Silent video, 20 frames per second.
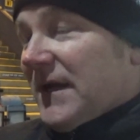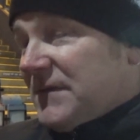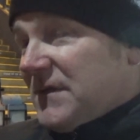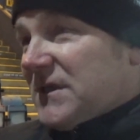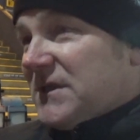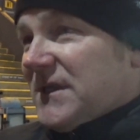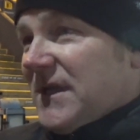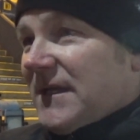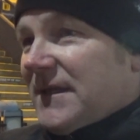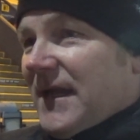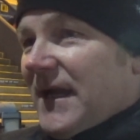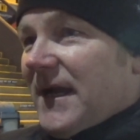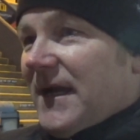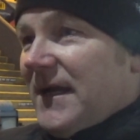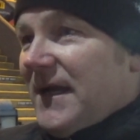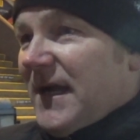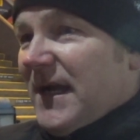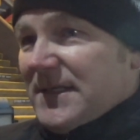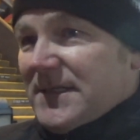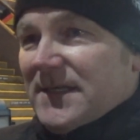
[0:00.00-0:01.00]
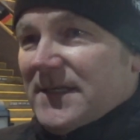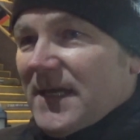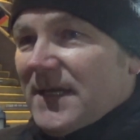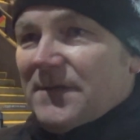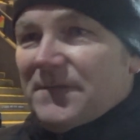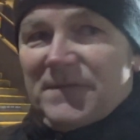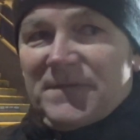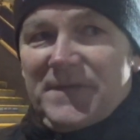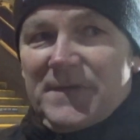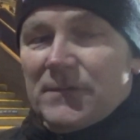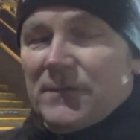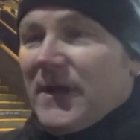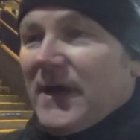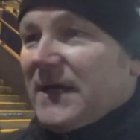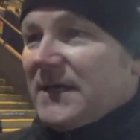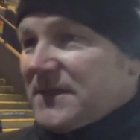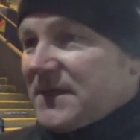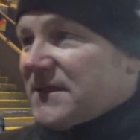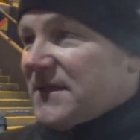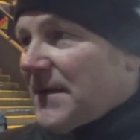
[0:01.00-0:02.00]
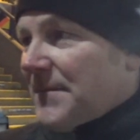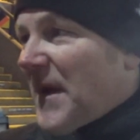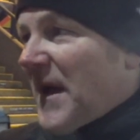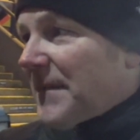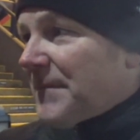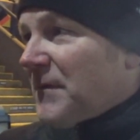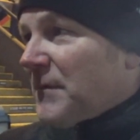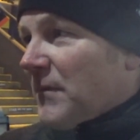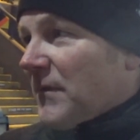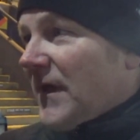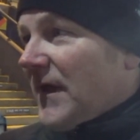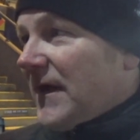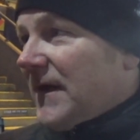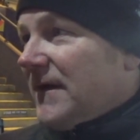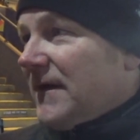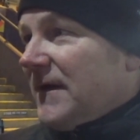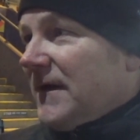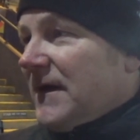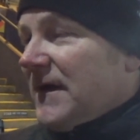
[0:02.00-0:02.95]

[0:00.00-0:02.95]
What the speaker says: just said that. I said, I can feel that. I said, I'm happy with that.